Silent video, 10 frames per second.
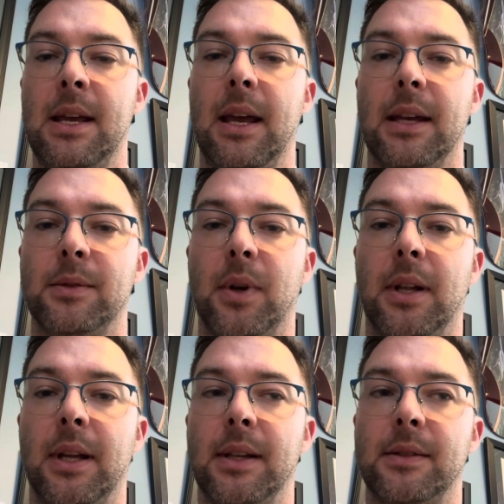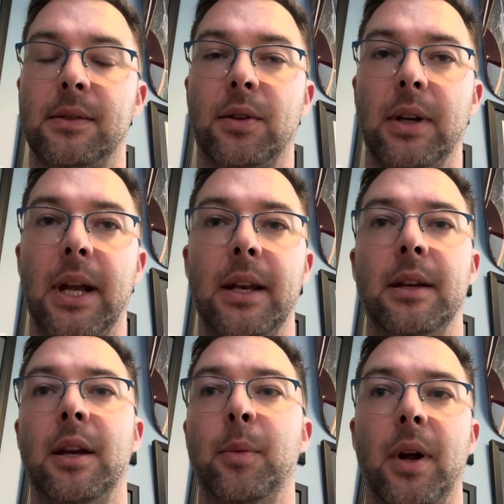as well as
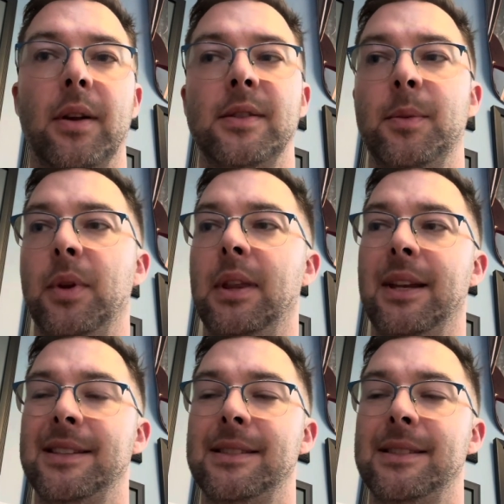creating a parasympathetic